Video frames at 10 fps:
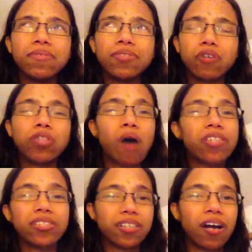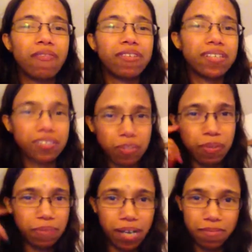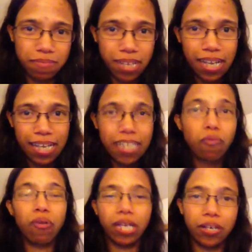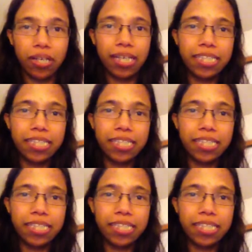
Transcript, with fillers: George Washington Carver. Excuse me, it's really early.